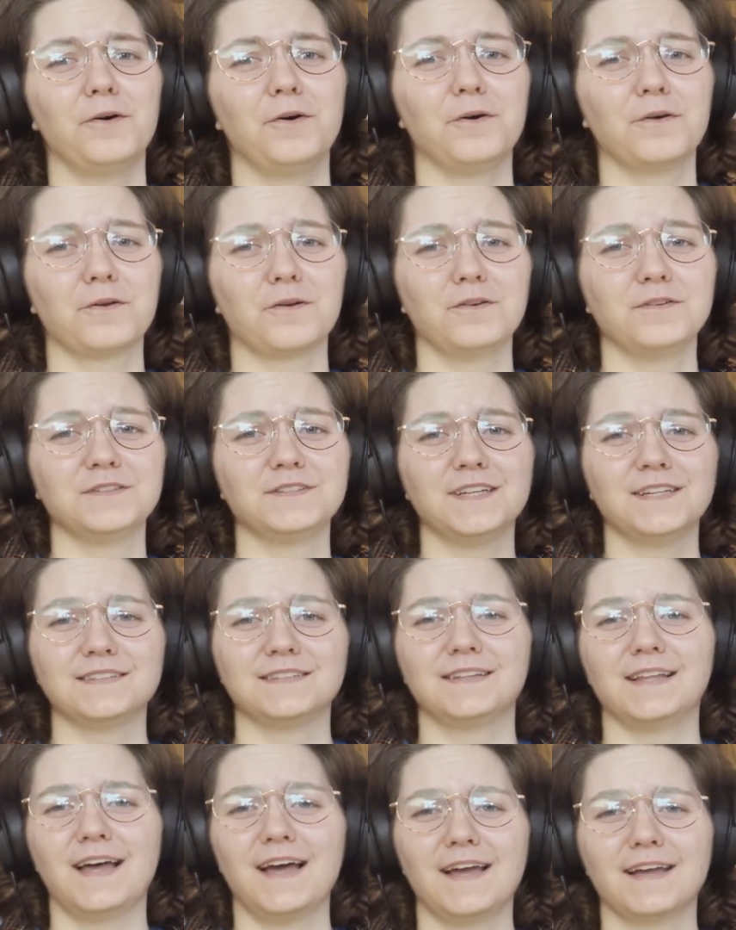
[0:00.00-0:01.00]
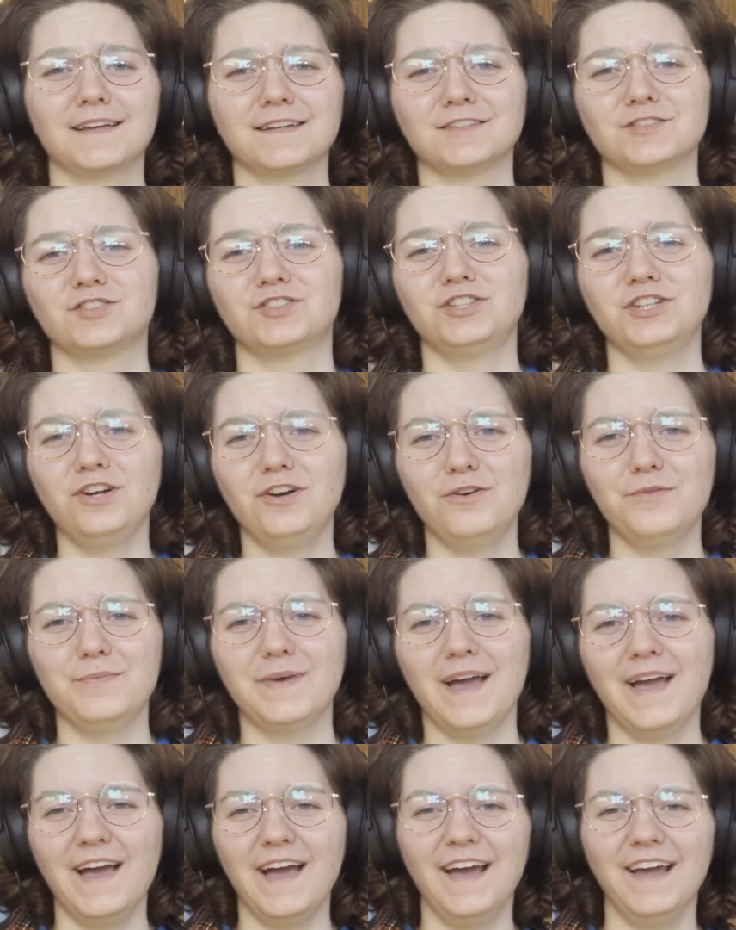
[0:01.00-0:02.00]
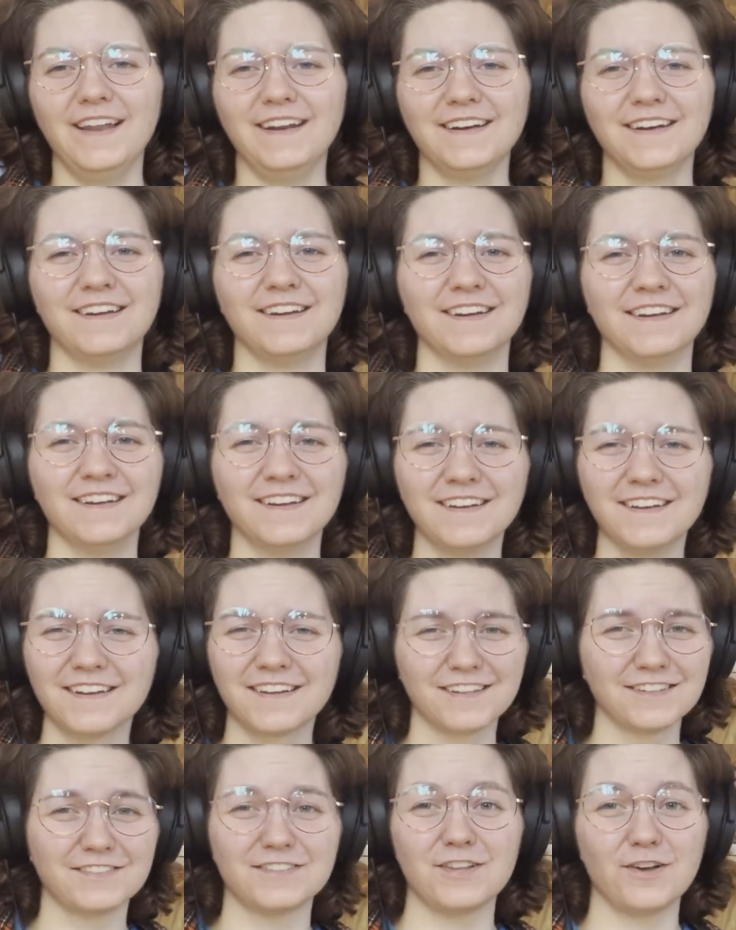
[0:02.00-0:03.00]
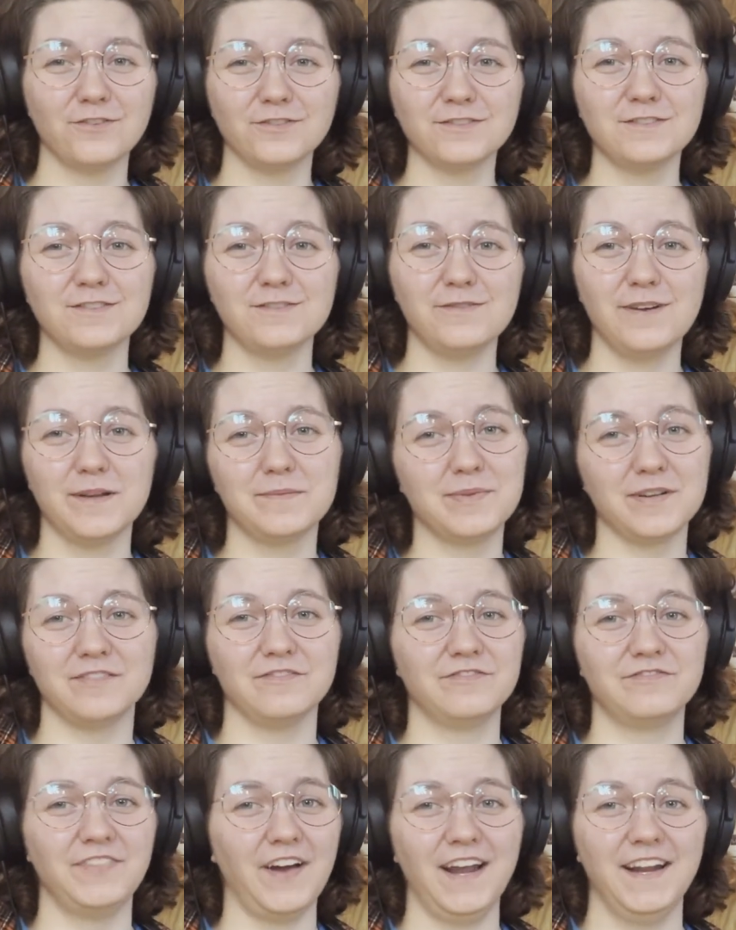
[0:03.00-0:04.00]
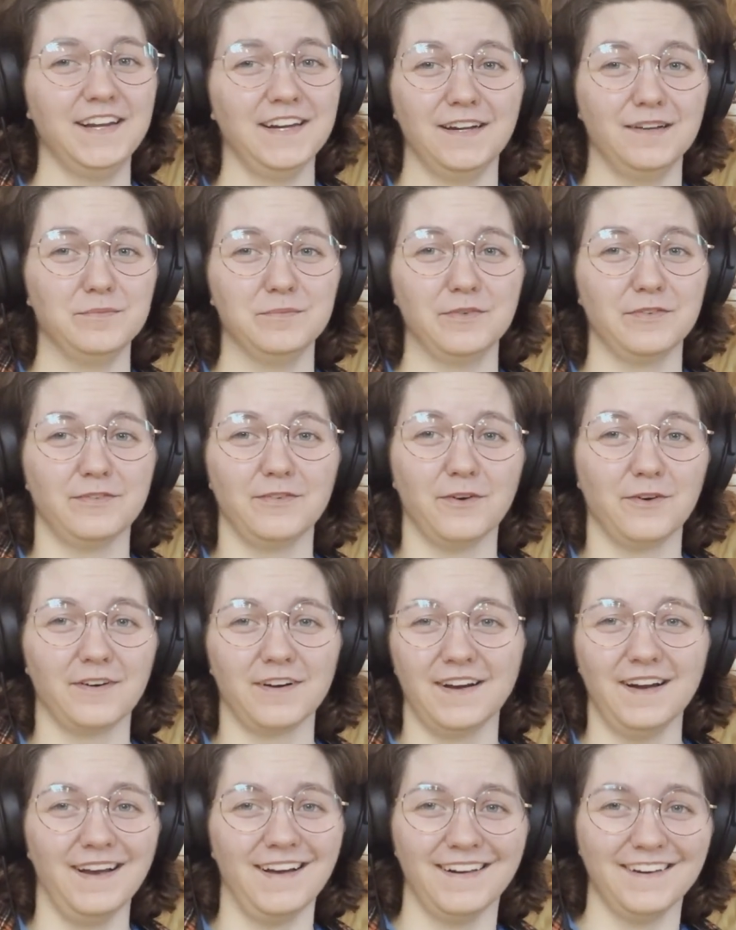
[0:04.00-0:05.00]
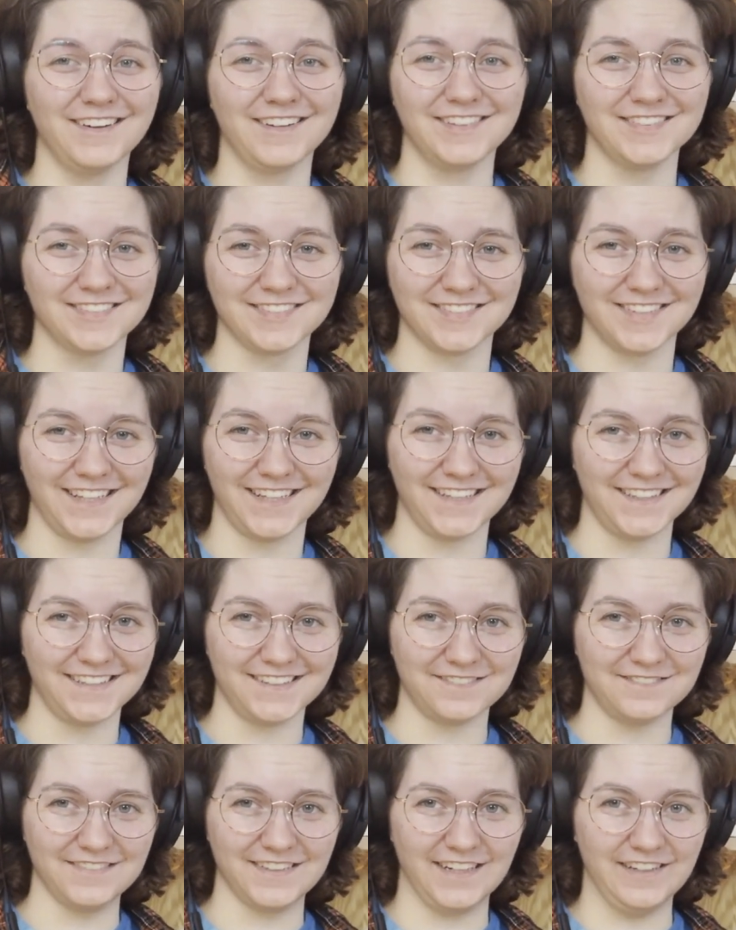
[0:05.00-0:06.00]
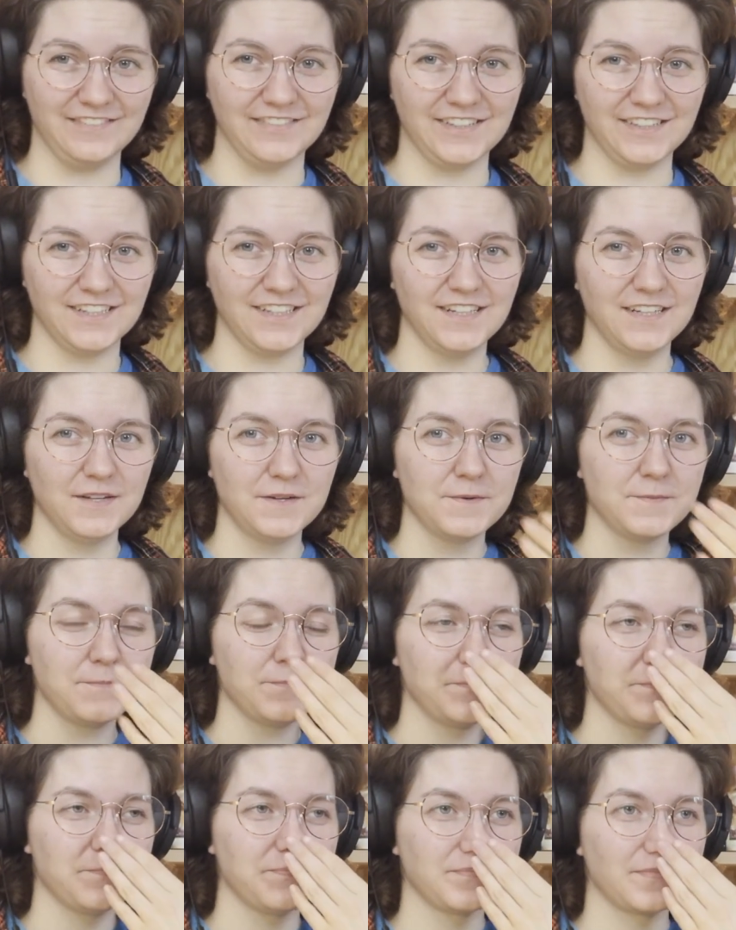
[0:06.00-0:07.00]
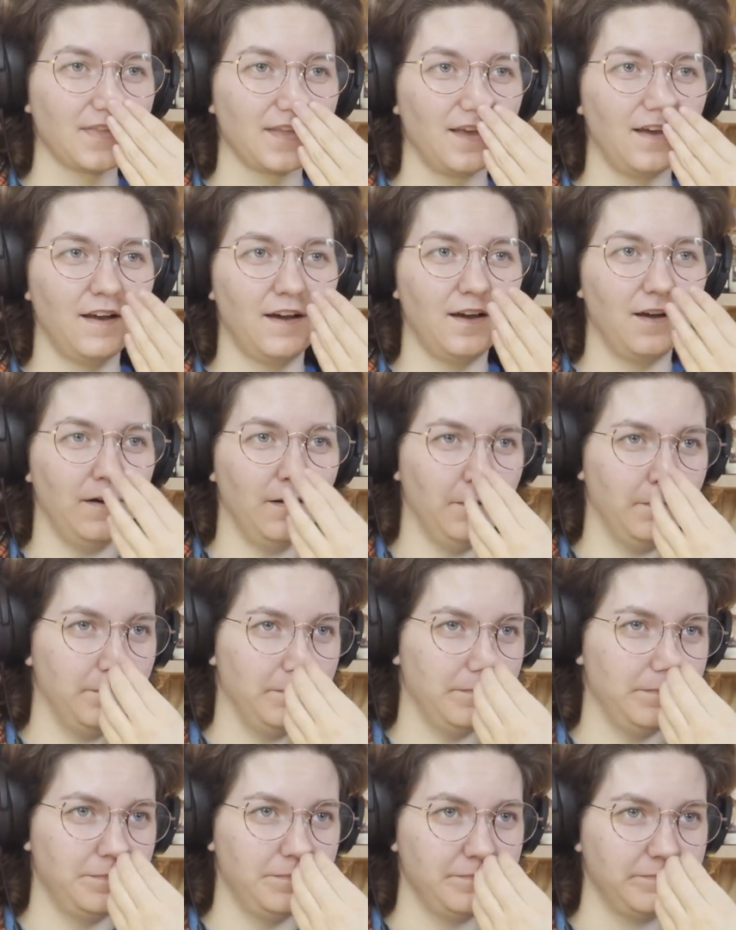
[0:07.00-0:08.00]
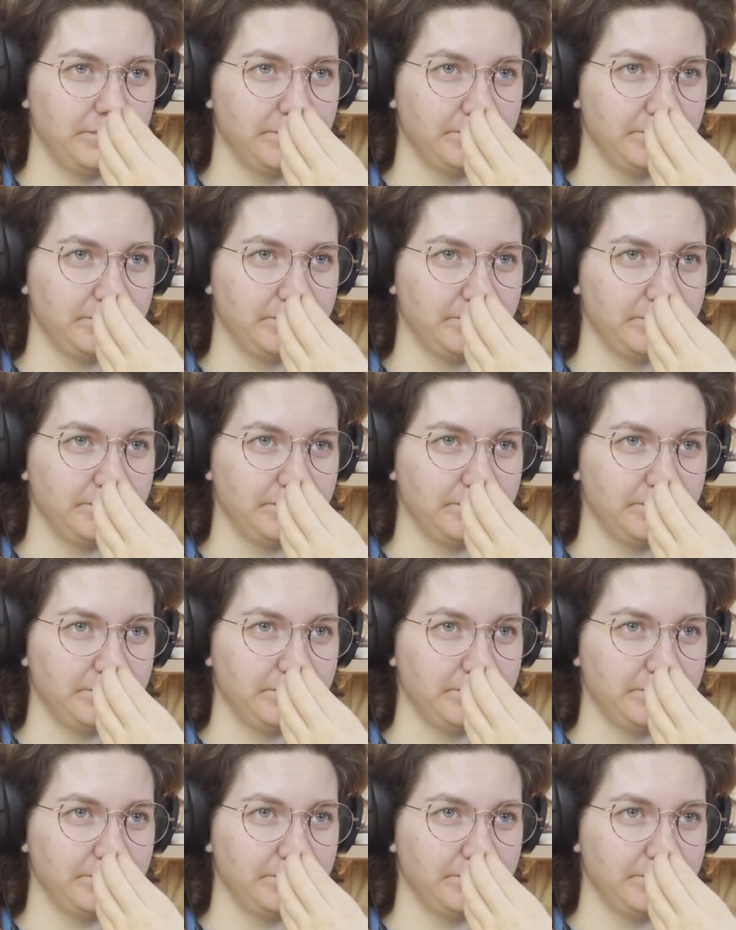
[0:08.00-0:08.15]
Oronte's like, chill, man, because those two had been fighting before. I don't, like, whatever. And